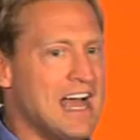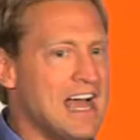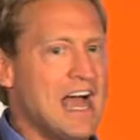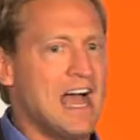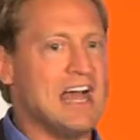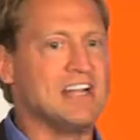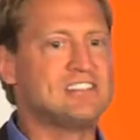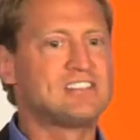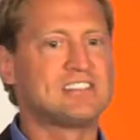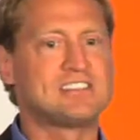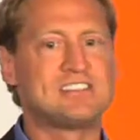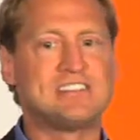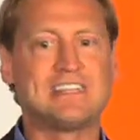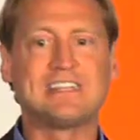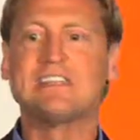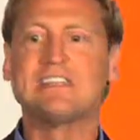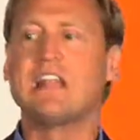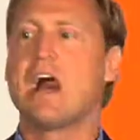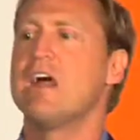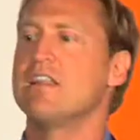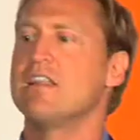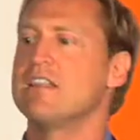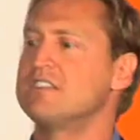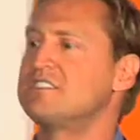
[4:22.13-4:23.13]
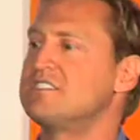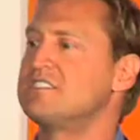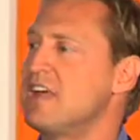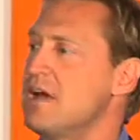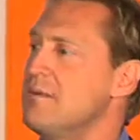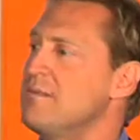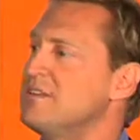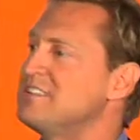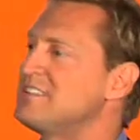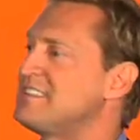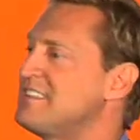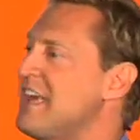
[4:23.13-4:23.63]
and just acknowledge
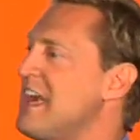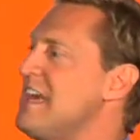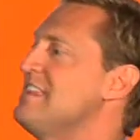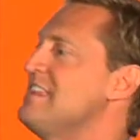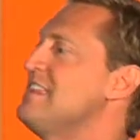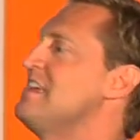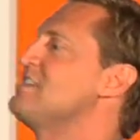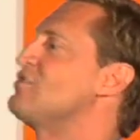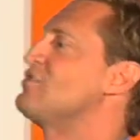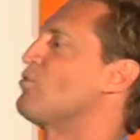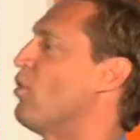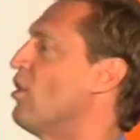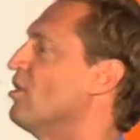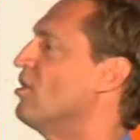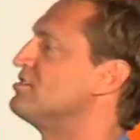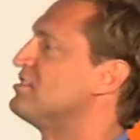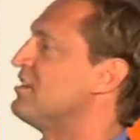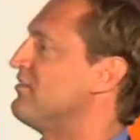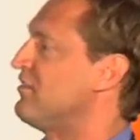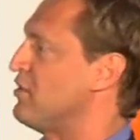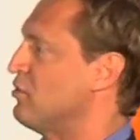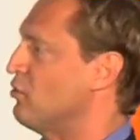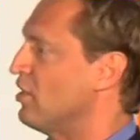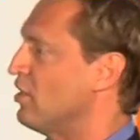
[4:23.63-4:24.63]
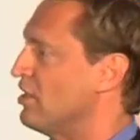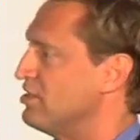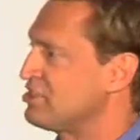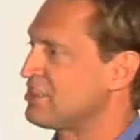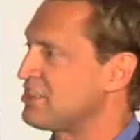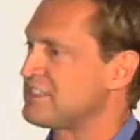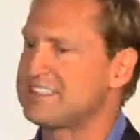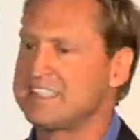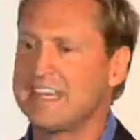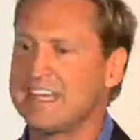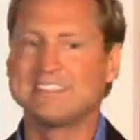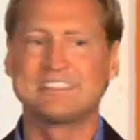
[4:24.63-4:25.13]
them and say these words, if you would.
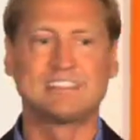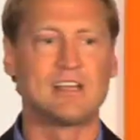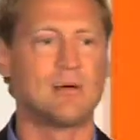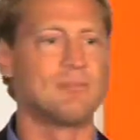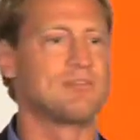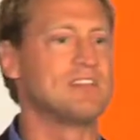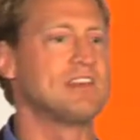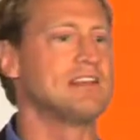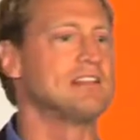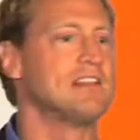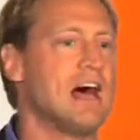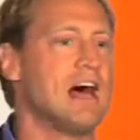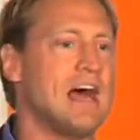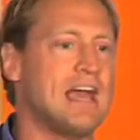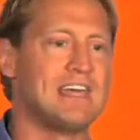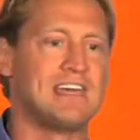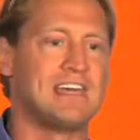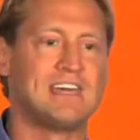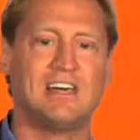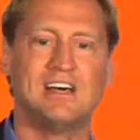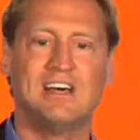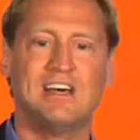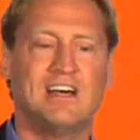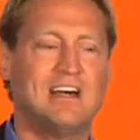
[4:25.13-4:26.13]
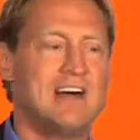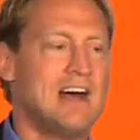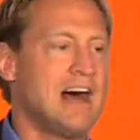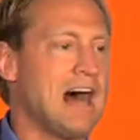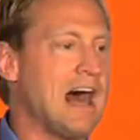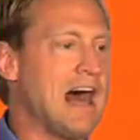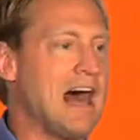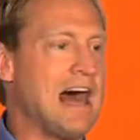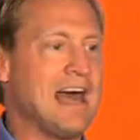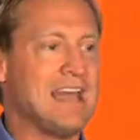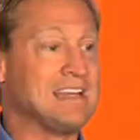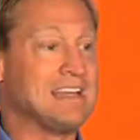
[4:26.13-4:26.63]
Just say something like,
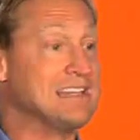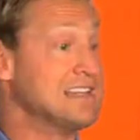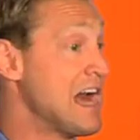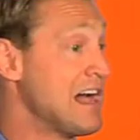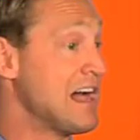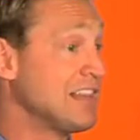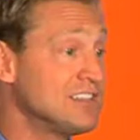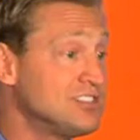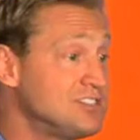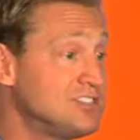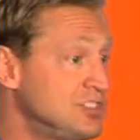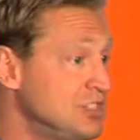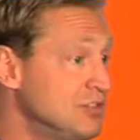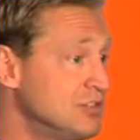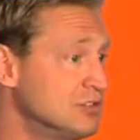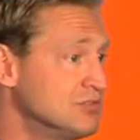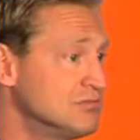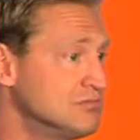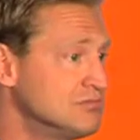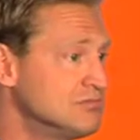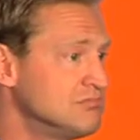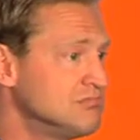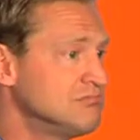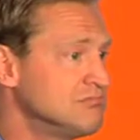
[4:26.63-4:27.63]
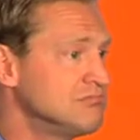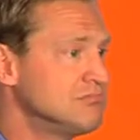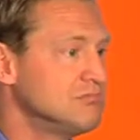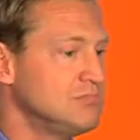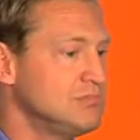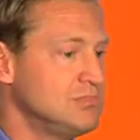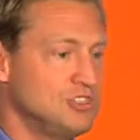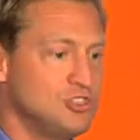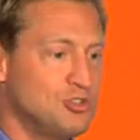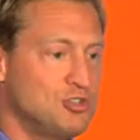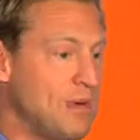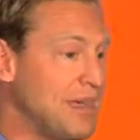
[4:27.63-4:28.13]
I acknowledge you,
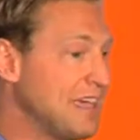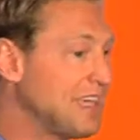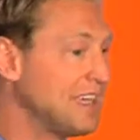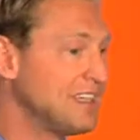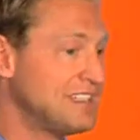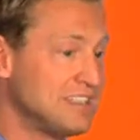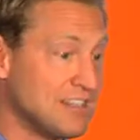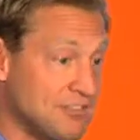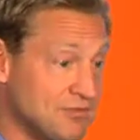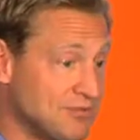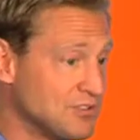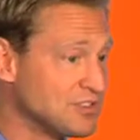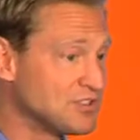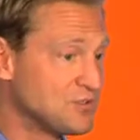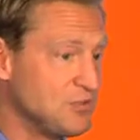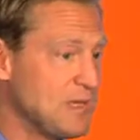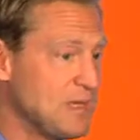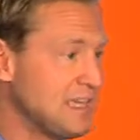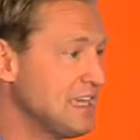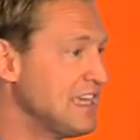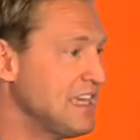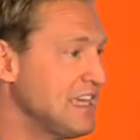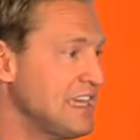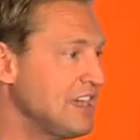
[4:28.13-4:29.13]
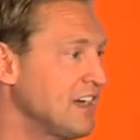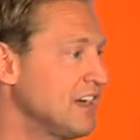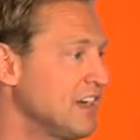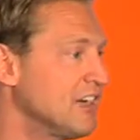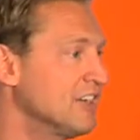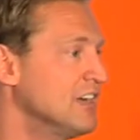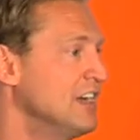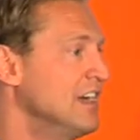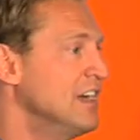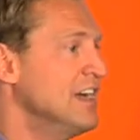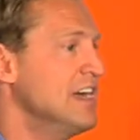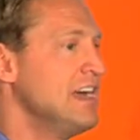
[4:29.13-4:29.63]
you make a difference being
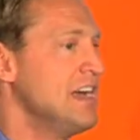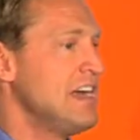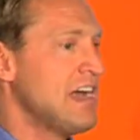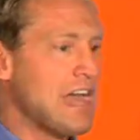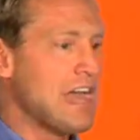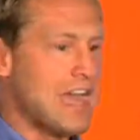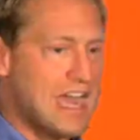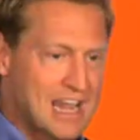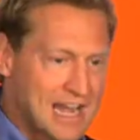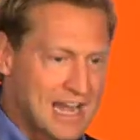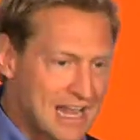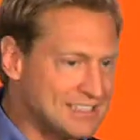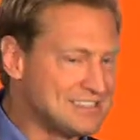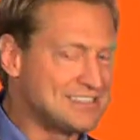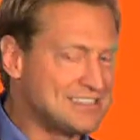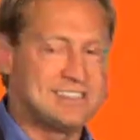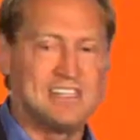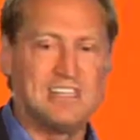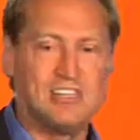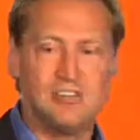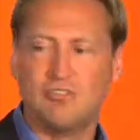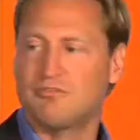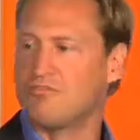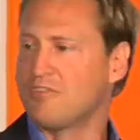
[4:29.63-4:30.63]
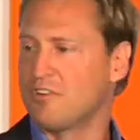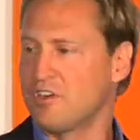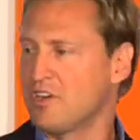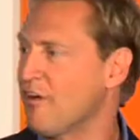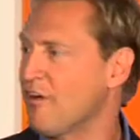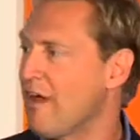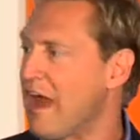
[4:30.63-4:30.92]
here, and I see you for your